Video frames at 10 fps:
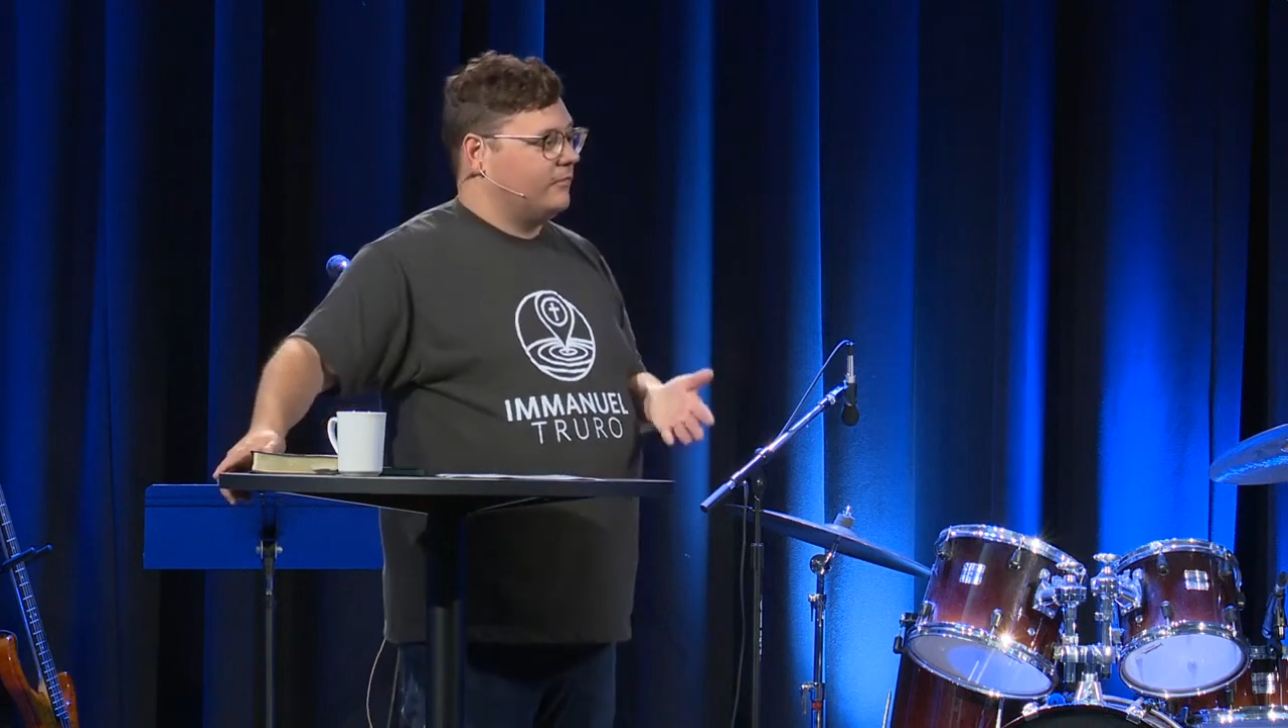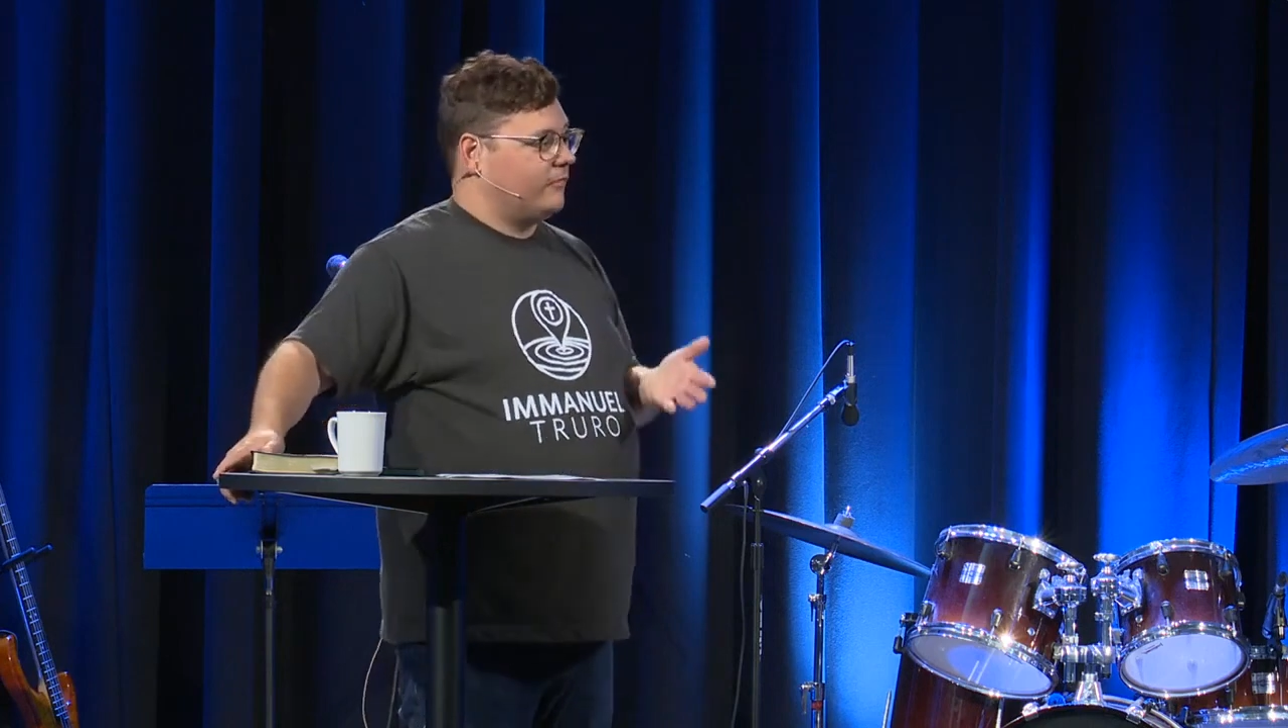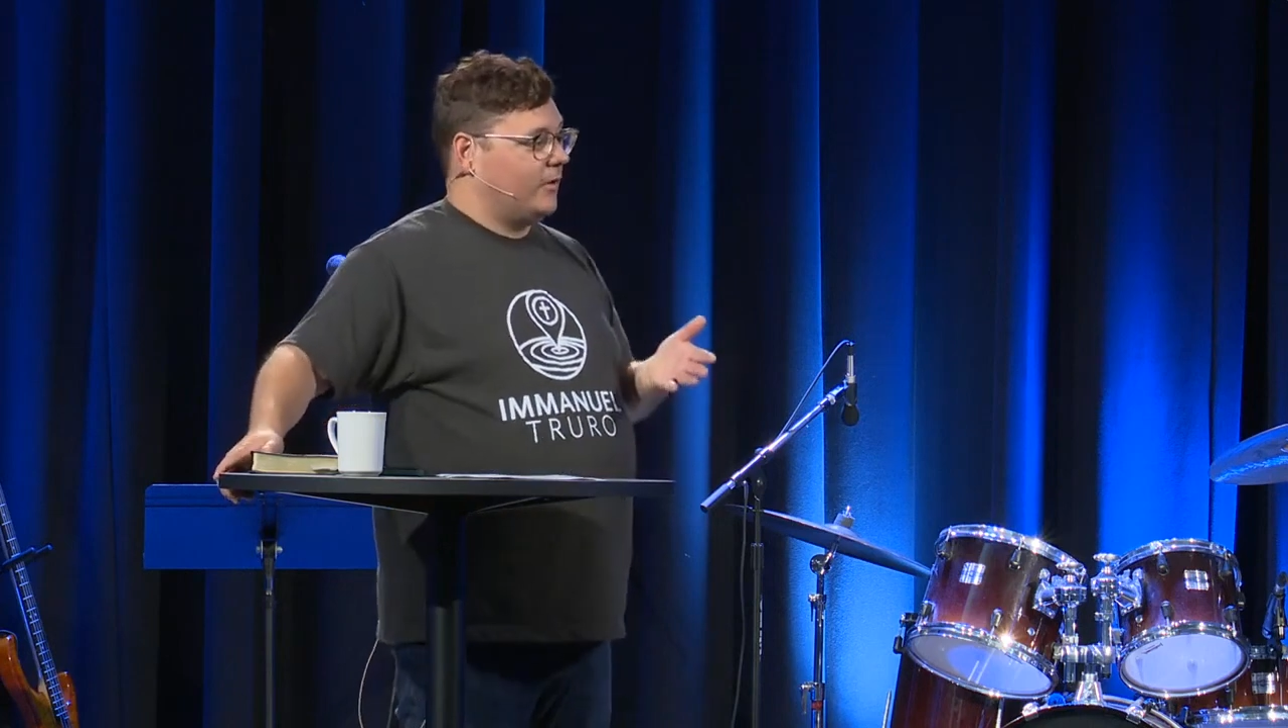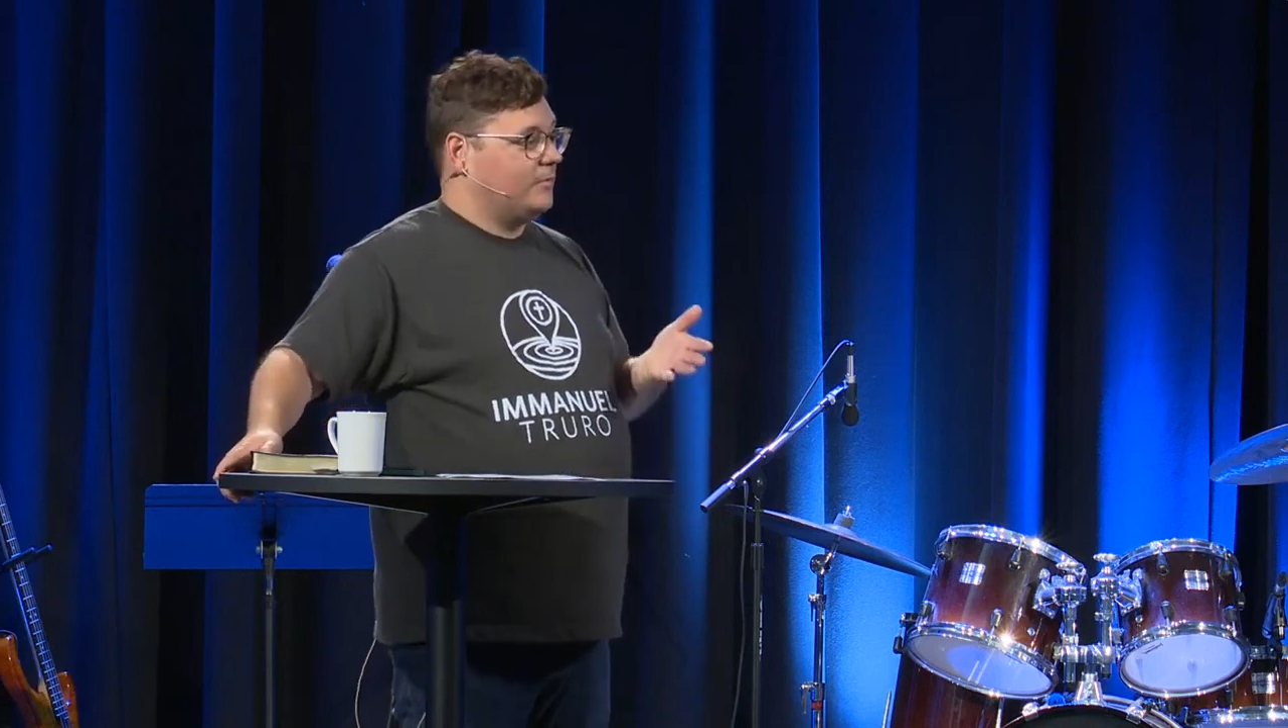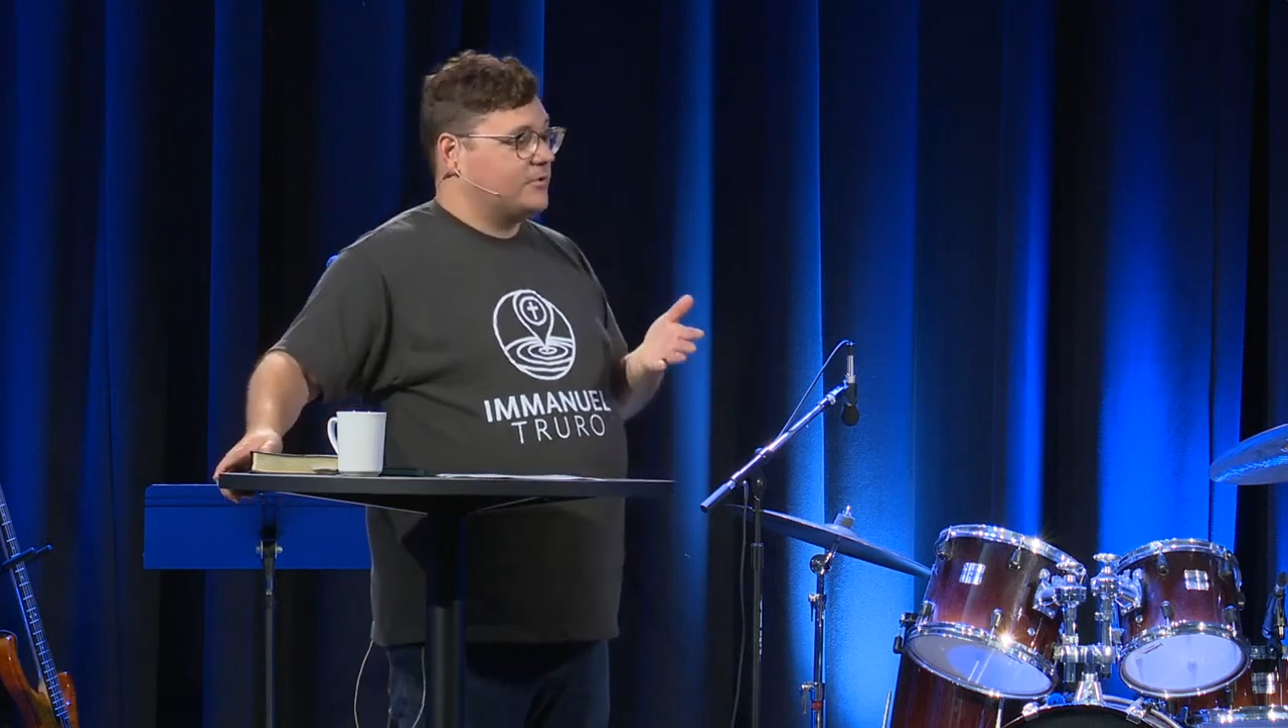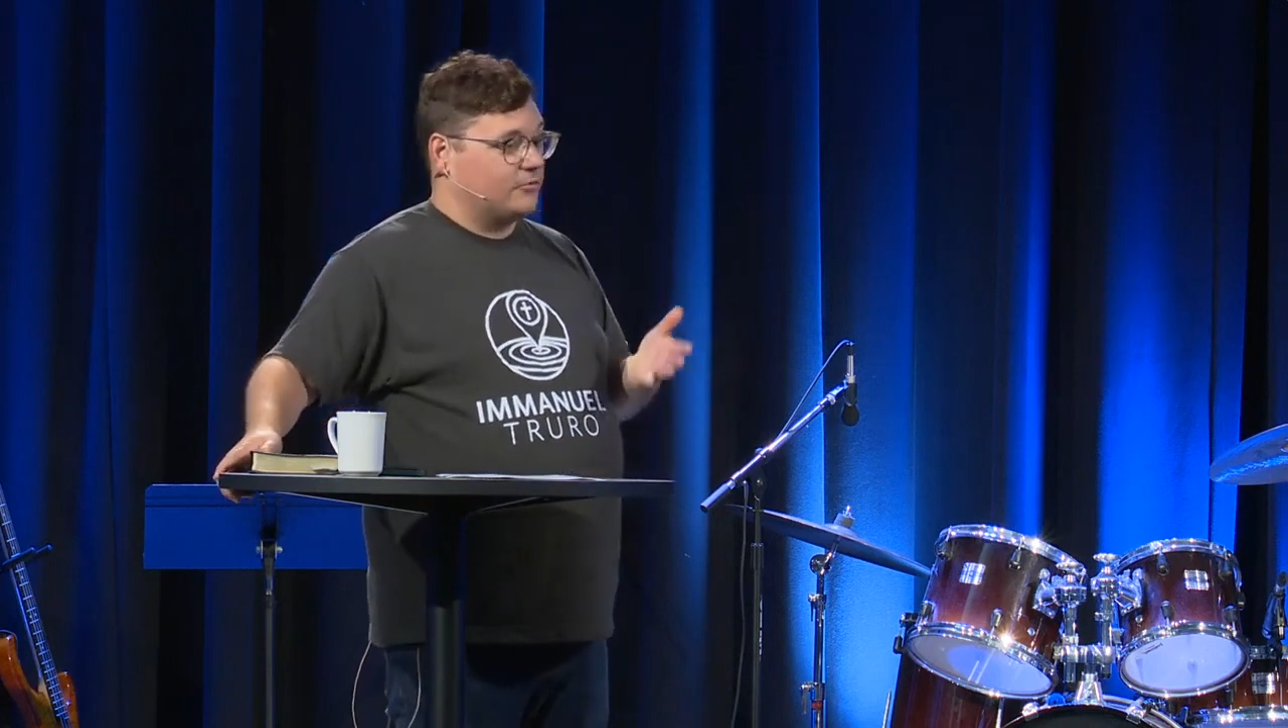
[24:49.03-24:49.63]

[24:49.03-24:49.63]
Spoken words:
from